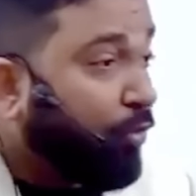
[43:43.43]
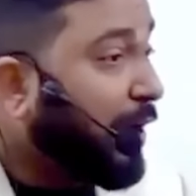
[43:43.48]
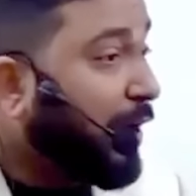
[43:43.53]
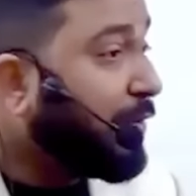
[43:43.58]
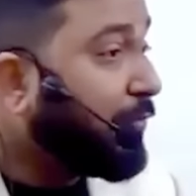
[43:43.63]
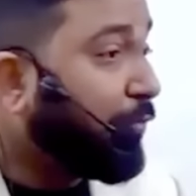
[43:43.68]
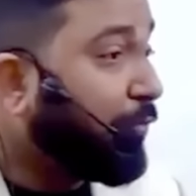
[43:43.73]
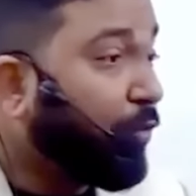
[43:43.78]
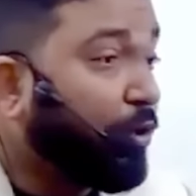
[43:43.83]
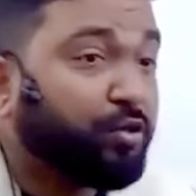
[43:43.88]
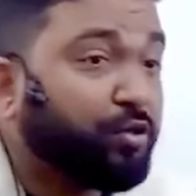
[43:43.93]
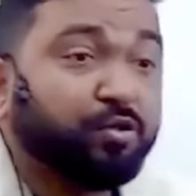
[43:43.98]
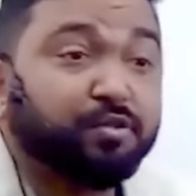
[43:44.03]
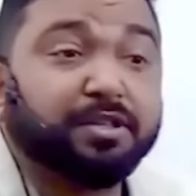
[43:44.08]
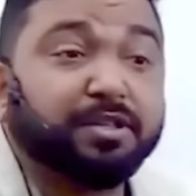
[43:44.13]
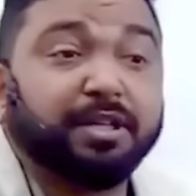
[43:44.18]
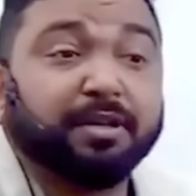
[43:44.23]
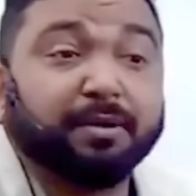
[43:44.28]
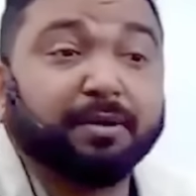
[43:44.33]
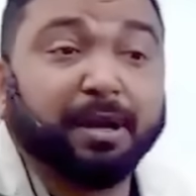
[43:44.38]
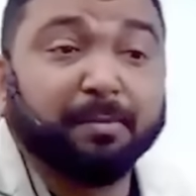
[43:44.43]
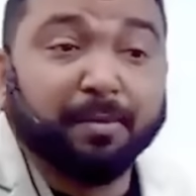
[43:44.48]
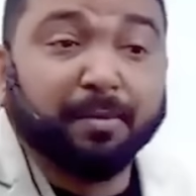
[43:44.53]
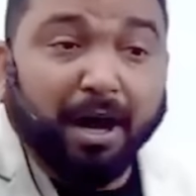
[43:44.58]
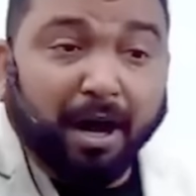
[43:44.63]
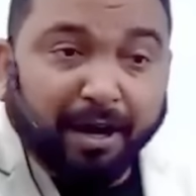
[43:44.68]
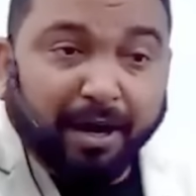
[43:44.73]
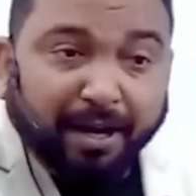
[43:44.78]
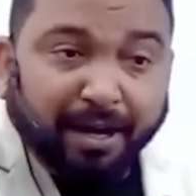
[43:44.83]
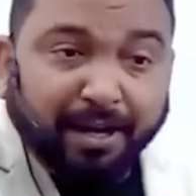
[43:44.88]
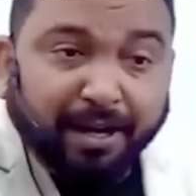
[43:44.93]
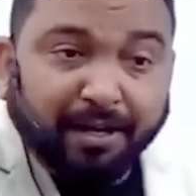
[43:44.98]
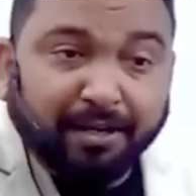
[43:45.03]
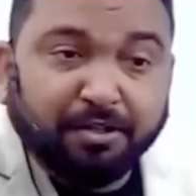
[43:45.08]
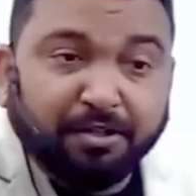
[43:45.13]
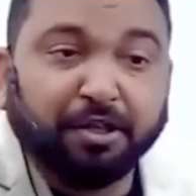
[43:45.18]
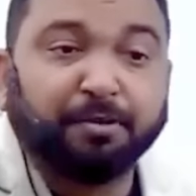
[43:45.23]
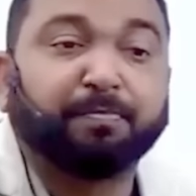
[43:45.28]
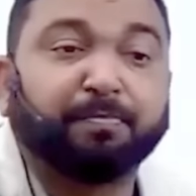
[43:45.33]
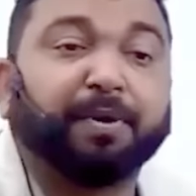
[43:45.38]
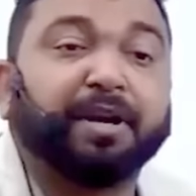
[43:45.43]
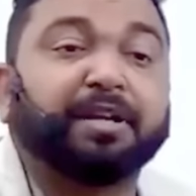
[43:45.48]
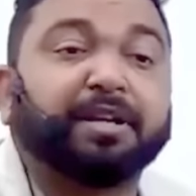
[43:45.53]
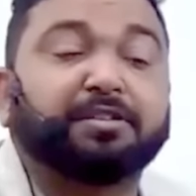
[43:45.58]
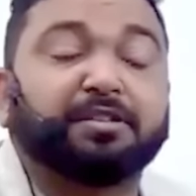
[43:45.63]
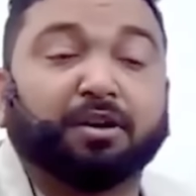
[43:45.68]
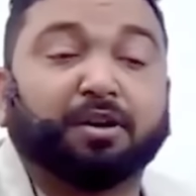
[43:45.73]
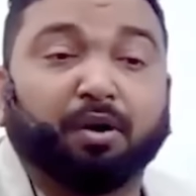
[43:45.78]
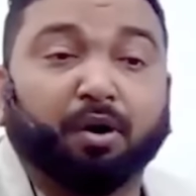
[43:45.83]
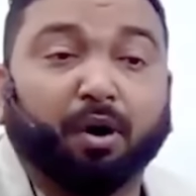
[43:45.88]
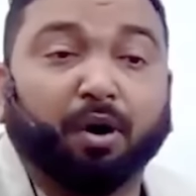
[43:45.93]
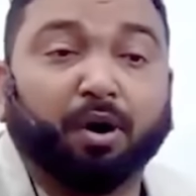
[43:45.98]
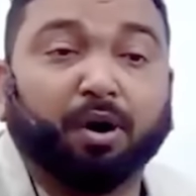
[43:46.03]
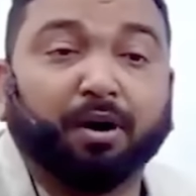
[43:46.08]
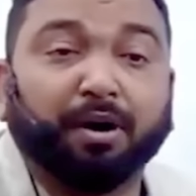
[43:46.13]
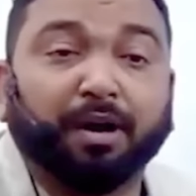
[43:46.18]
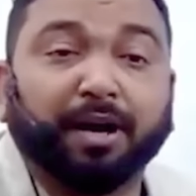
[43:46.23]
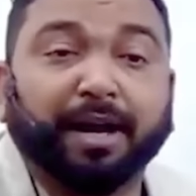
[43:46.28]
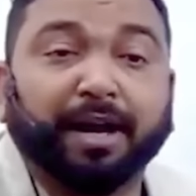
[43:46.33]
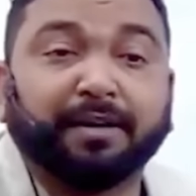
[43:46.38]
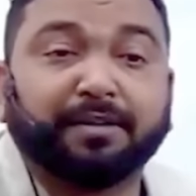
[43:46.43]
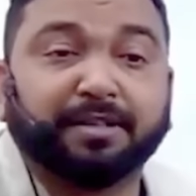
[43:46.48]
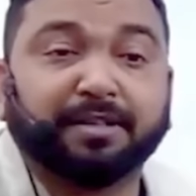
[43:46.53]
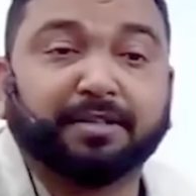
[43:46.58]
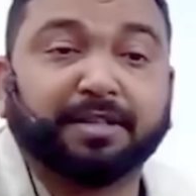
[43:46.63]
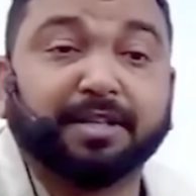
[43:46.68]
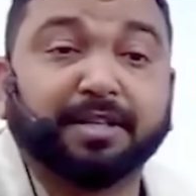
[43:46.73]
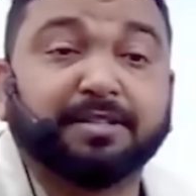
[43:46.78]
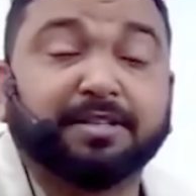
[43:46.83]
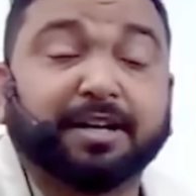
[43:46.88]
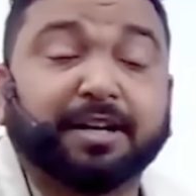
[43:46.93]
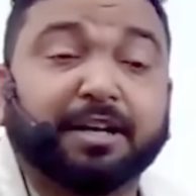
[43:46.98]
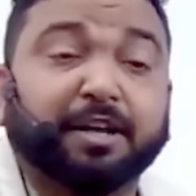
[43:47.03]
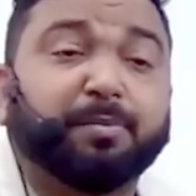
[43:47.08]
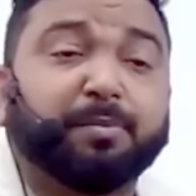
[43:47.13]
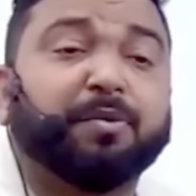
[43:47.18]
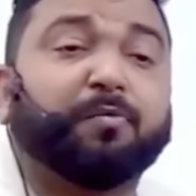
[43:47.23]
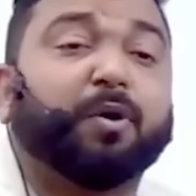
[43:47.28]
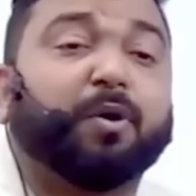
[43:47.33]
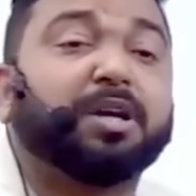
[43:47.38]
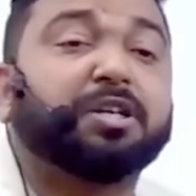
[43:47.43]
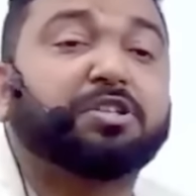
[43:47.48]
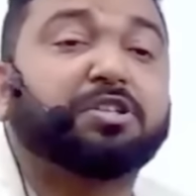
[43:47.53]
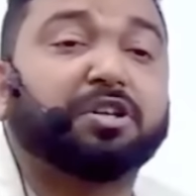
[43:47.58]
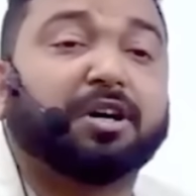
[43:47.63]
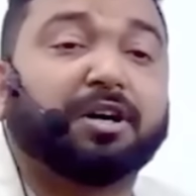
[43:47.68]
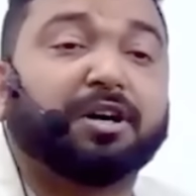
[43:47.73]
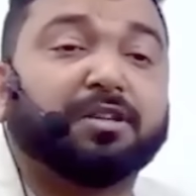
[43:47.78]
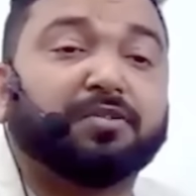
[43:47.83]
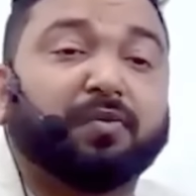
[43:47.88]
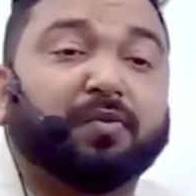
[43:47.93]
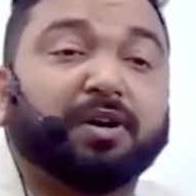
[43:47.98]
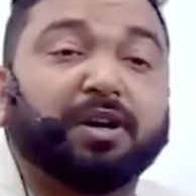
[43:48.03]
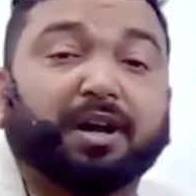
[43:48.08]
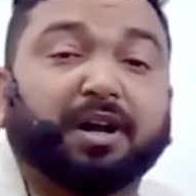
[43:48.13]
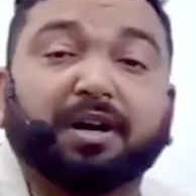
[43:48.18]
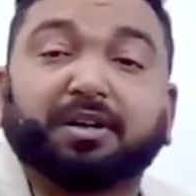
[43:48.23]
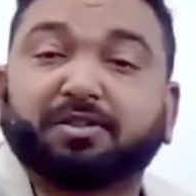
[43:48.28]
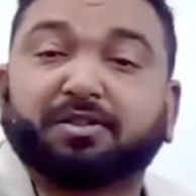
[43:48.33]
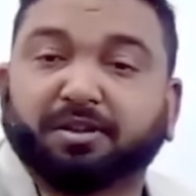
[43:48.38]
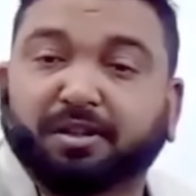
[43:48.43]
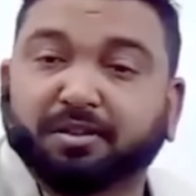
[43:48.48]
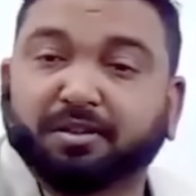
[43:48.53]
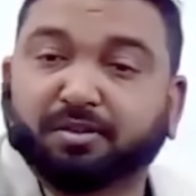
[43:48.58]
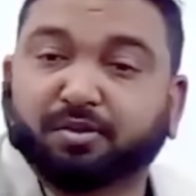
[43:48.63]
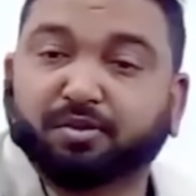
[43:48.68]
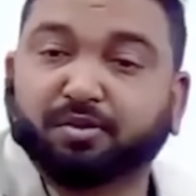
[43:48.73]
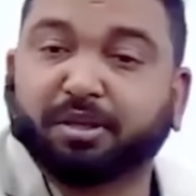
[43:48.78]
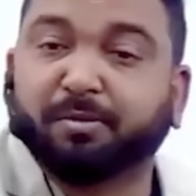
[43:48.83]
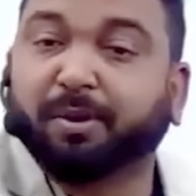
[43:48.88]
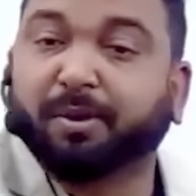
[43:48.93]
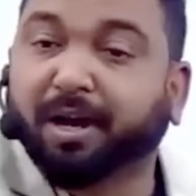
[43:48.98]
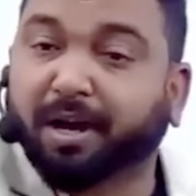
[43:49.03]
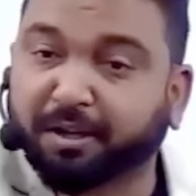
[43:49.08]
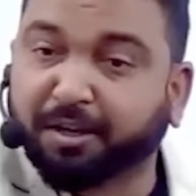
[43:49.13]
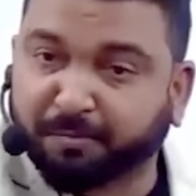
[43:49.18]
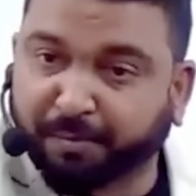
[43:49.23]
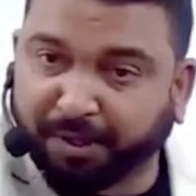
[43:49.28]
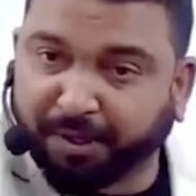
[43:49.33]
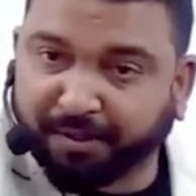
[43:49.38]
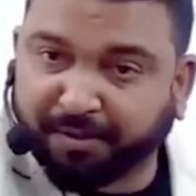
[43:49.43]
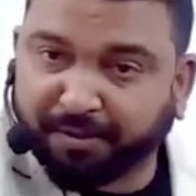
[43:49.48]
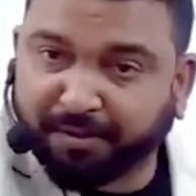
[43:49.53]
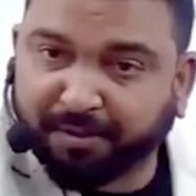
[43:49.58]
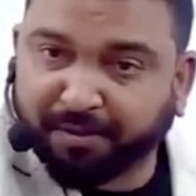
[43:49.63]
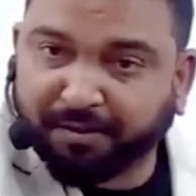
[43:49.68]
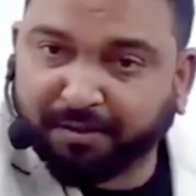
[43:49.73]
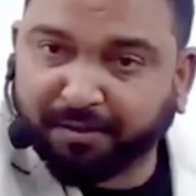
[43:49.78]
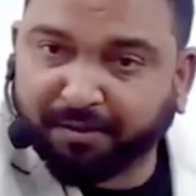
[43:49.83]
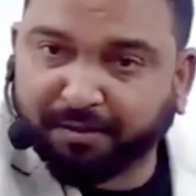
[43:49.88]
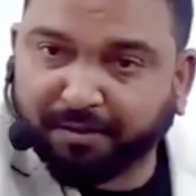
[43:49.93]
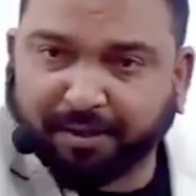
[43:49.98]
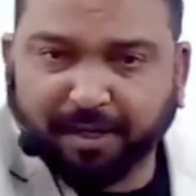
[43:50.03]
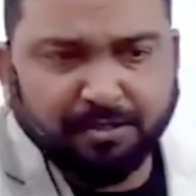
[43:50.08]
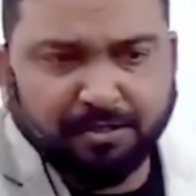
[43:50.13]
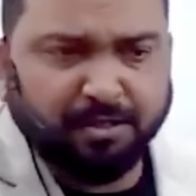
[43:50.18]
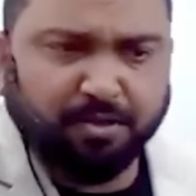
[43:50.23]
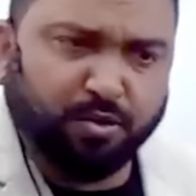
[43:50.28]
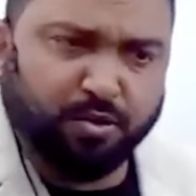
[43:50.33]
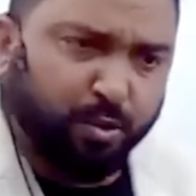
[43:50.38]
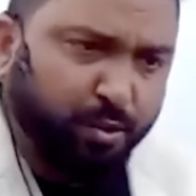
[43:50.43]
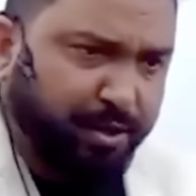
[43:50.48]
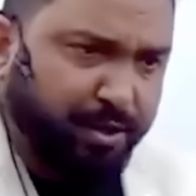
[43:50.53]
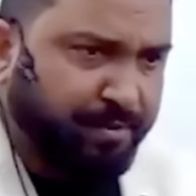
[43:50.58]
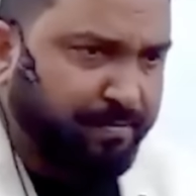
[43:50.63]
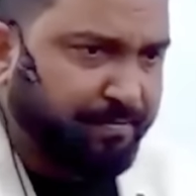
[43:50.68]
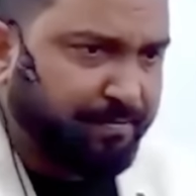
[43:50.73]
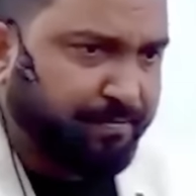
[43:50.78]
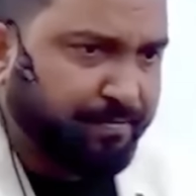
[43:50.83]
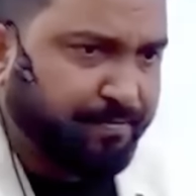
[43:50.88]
Wife wants to see him again. She prays the God and she says that, give me one chance, one last chance to see my husband. That's the story.